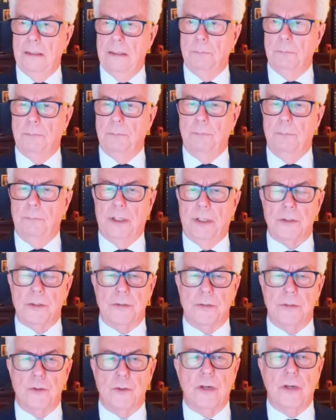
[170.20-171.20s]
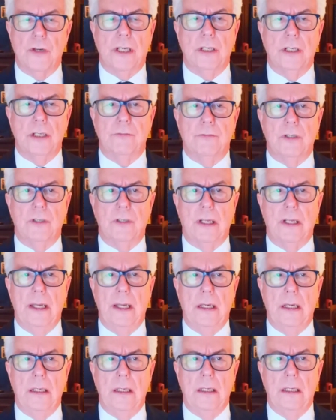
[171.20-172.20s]
because of the shrinking of the
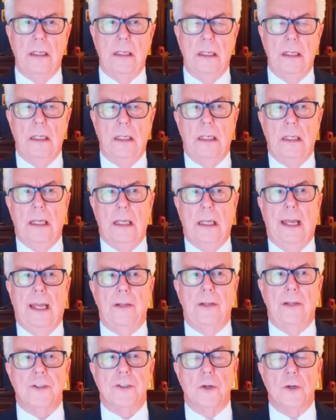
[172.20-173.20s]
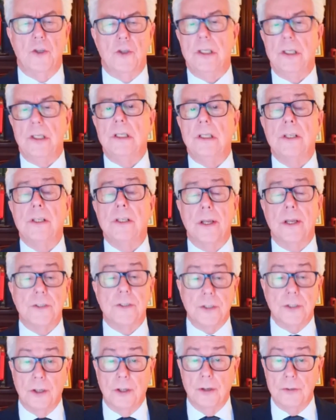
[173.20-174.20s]
lake. And so she decides to
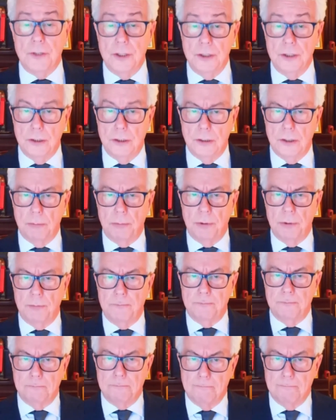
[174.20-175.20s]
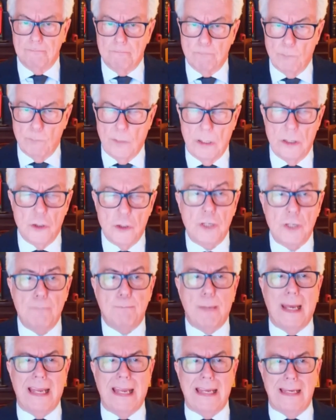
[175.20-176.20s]
go to Europe. She
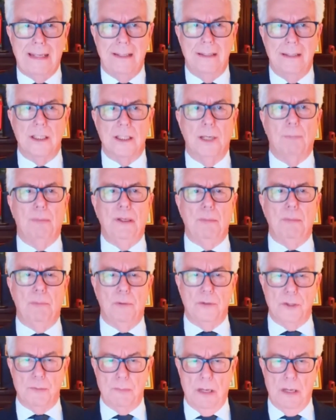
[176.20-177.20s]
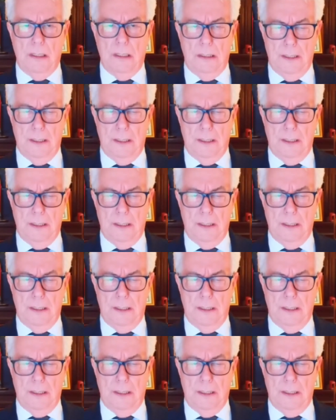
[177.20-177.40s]
pays a people smuggler.